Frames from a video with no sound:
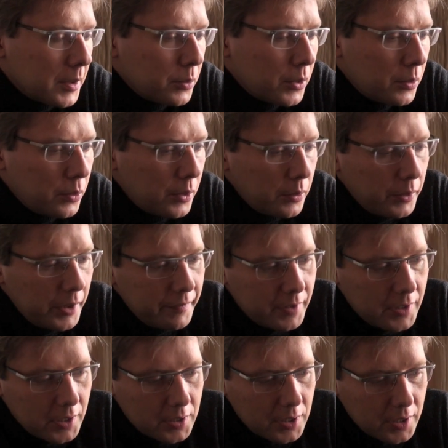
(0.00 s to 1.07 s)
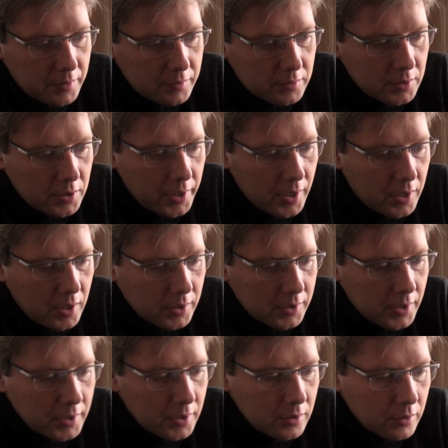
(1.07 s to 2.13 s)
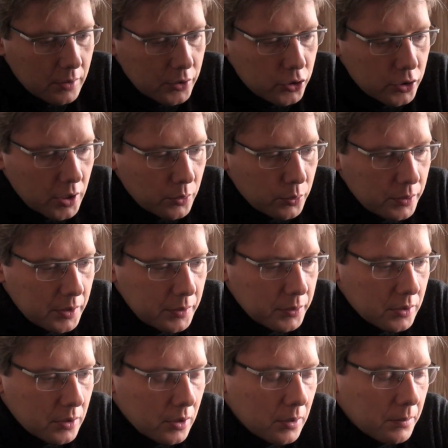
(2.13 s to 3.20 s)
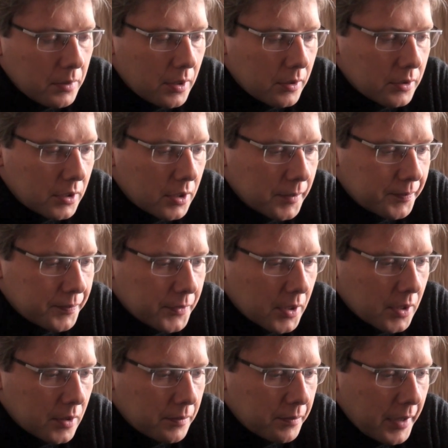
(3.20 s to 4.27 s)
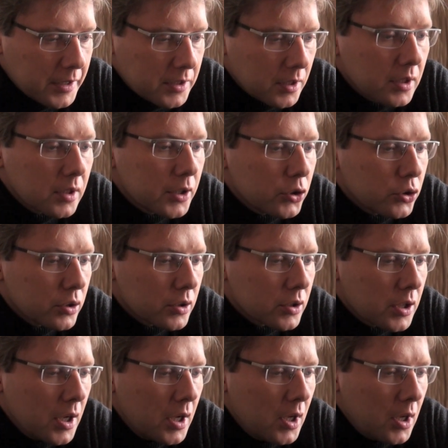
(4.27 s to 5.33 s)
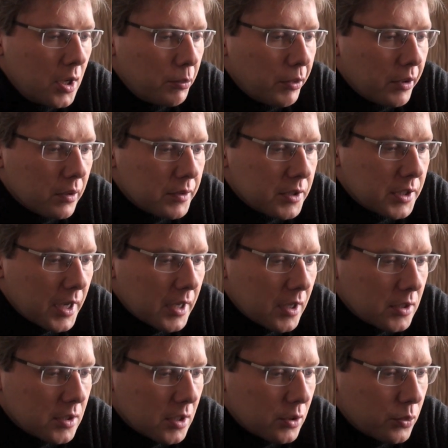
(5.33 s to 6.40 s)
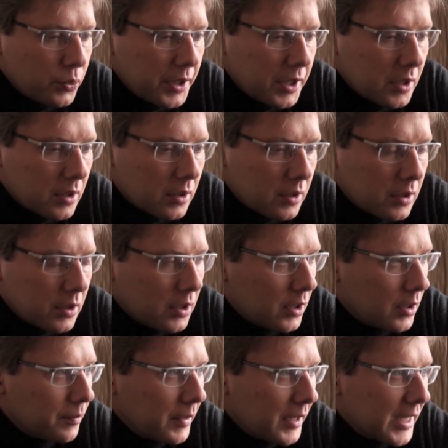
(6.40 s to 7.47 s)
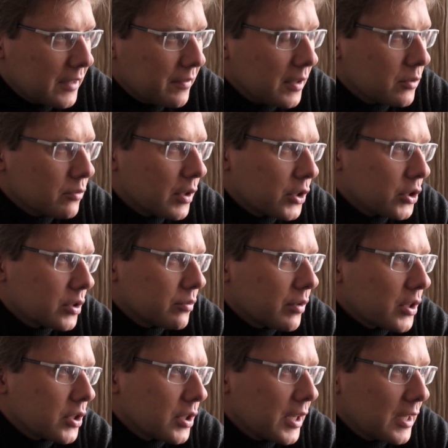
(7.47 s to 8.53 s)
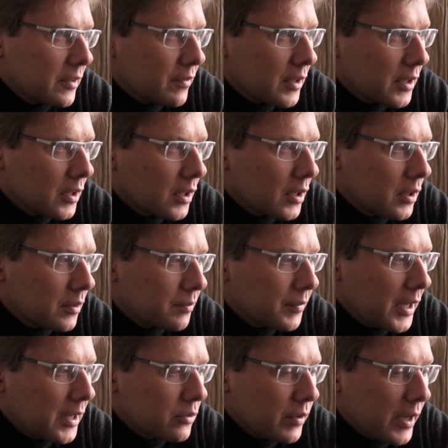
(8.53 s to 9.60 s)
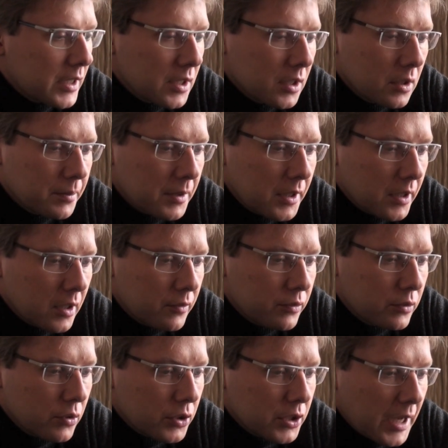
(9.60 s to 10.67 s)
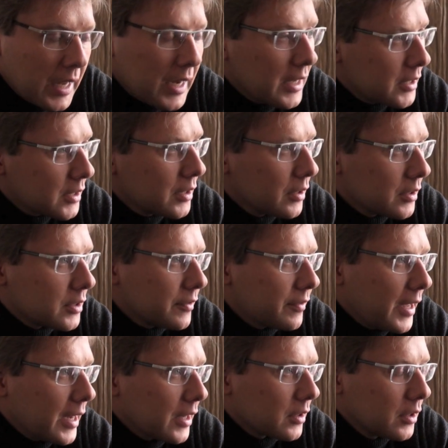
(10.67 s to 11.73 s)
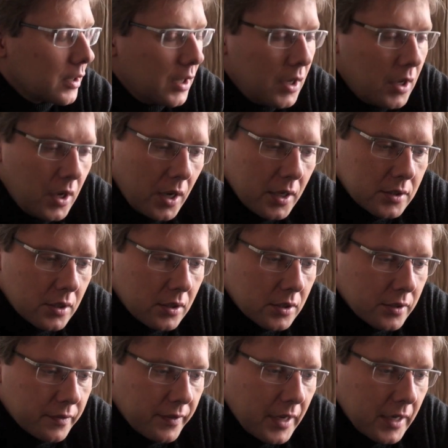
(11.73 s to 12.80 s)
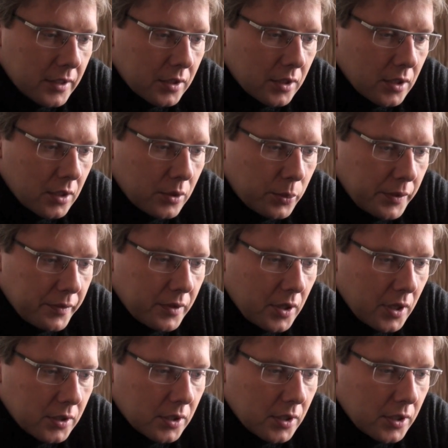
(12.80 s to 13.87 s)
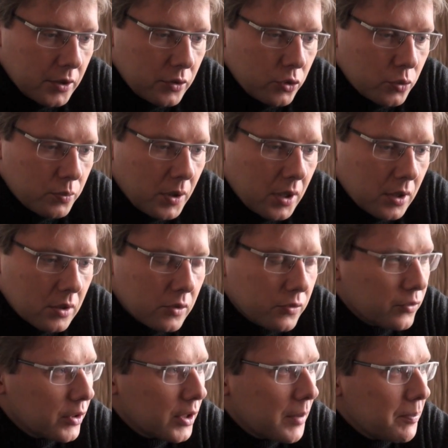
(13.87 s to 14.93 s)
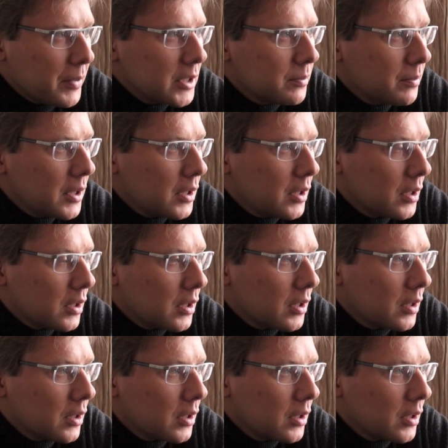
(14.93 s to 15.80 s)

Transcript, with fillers: mean, well, we've got a clear-cut ideology, and if we talk about um, um, ethnic issues, we always stated that we are um, Latvian, Russian, Russian, Latvian, um, interesting or political force, and it still is a fact. It still is a fact. Uh, we've got a huge bulk of M Ps uh, being uh,